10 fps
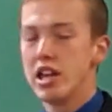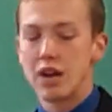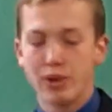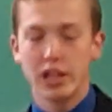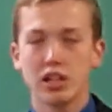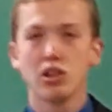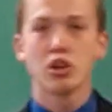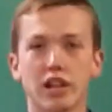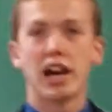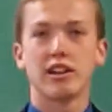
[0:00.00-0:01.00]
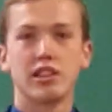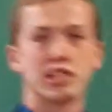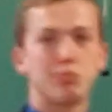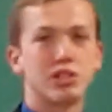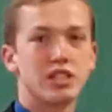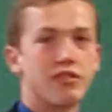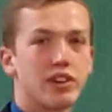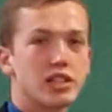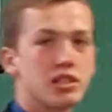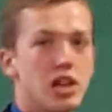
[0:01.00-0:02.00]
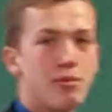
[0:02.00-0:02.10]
that we need to look at the specifics,